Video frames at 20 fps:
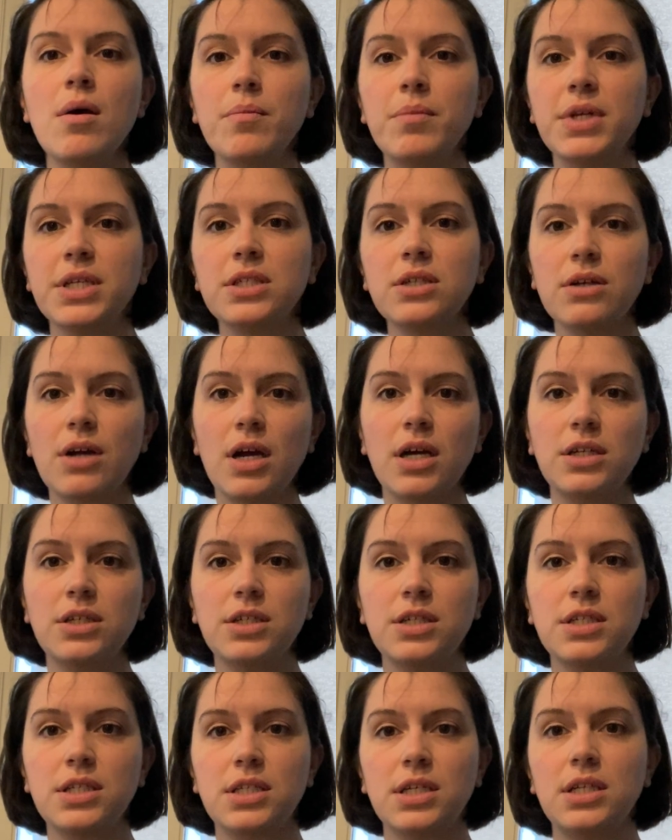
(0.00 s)
Mr.
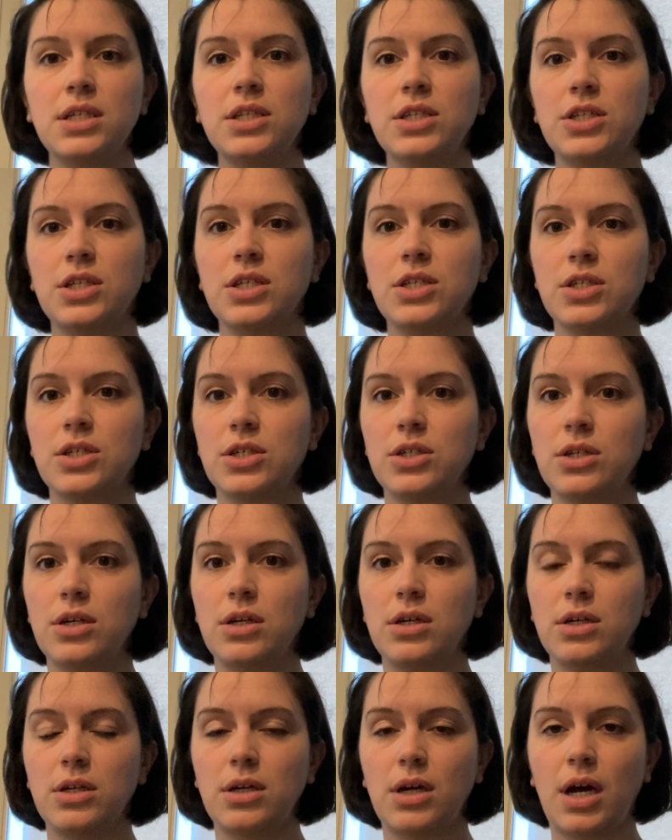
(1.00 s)
Rogers didn't just
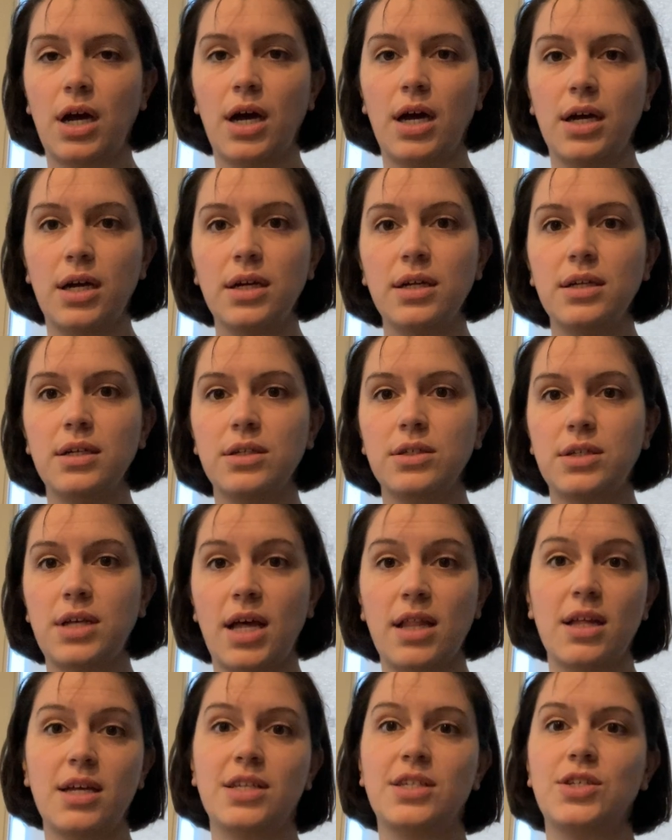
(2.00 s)
uh,
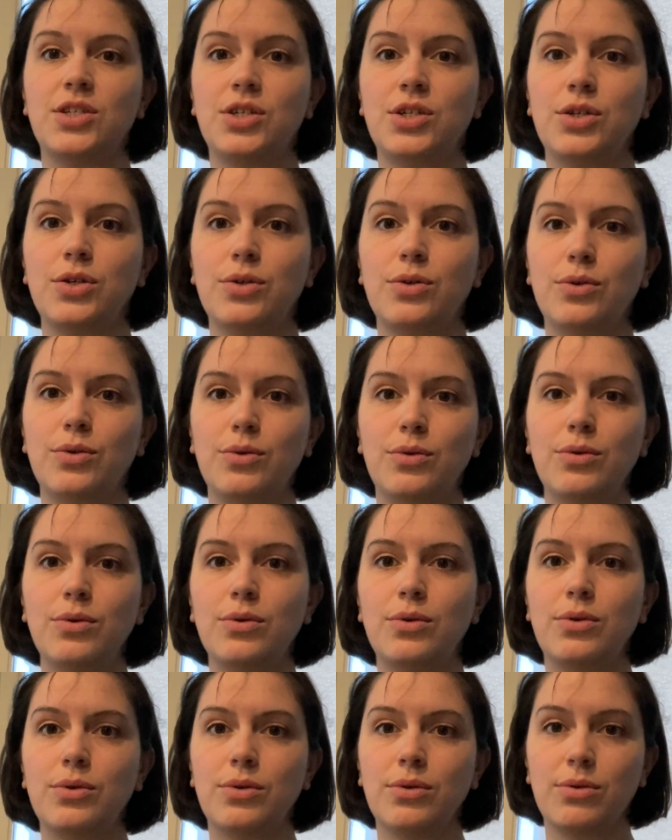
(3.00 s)
tell us
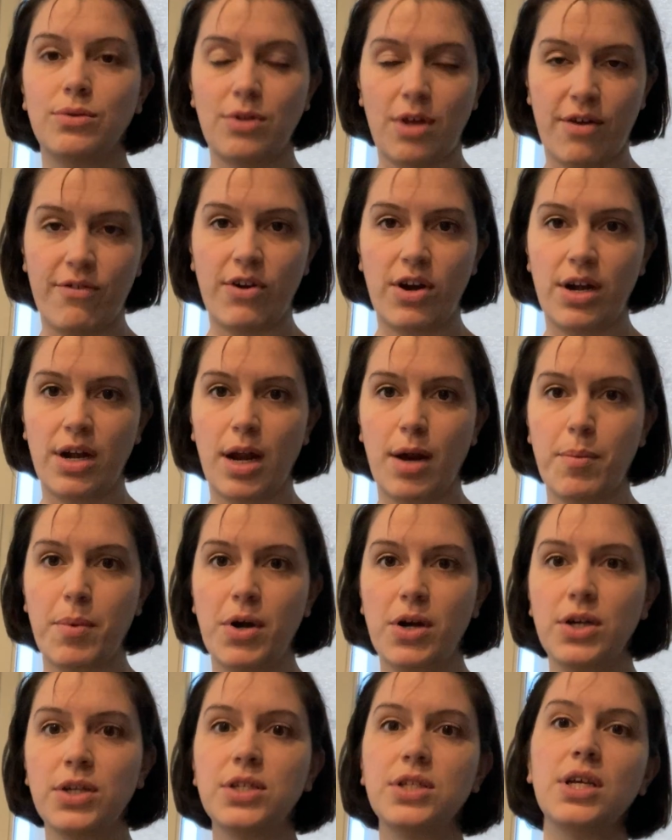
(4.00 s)
to love our
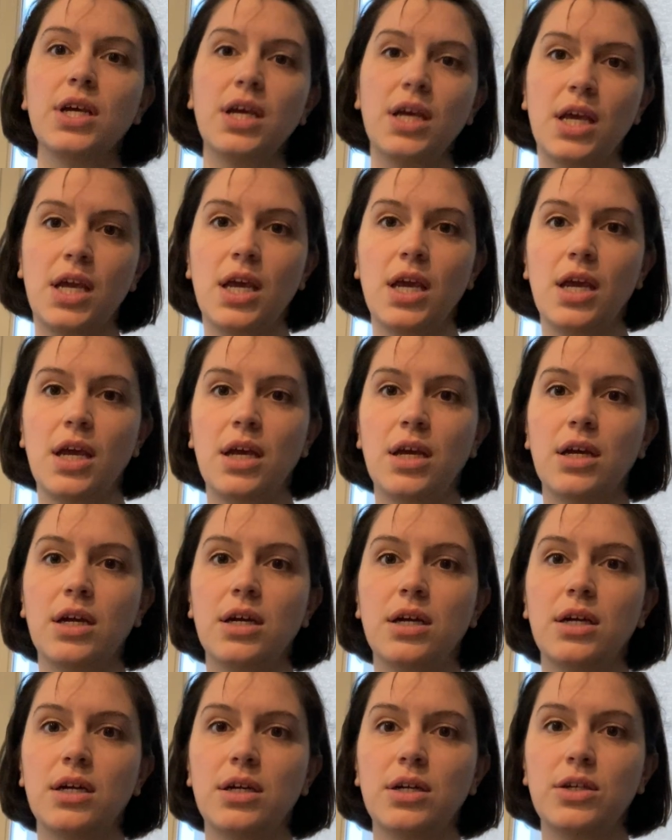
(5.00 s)
neighbors, he
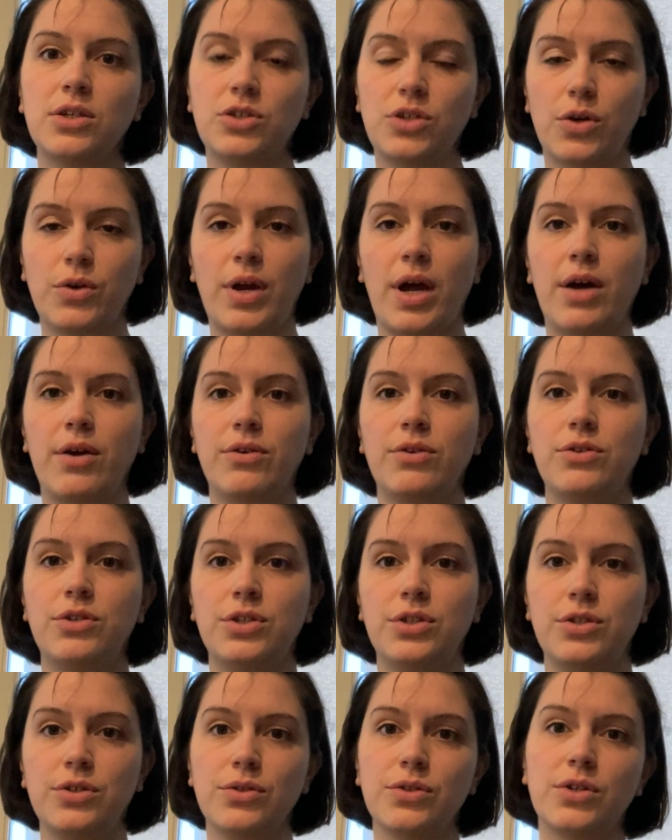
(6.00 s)
showed how to
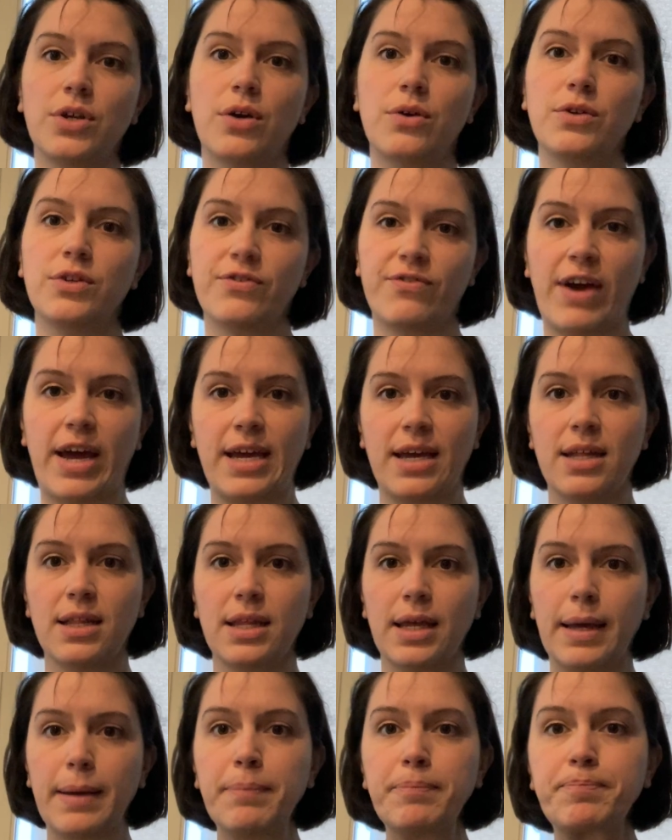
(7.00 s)
do so
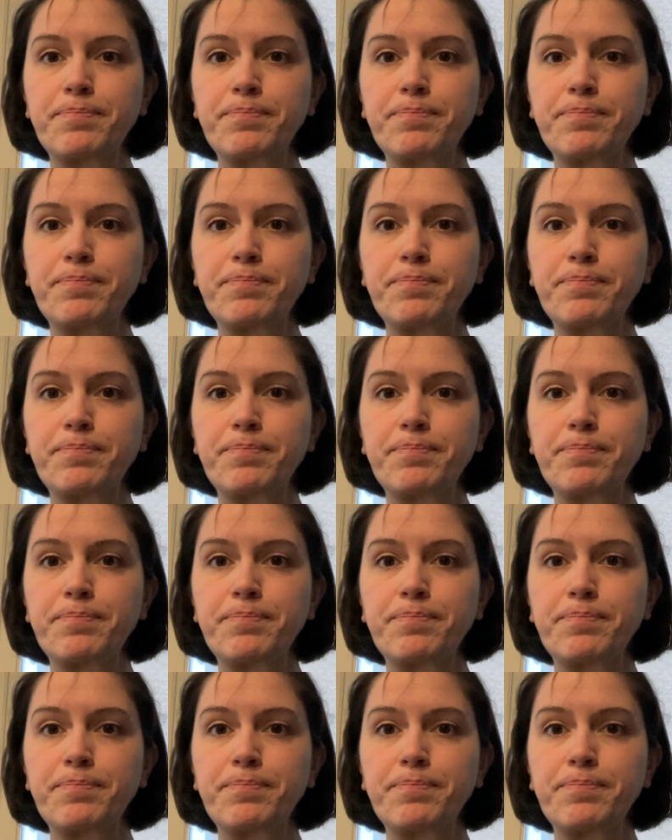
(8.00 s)
defiantly.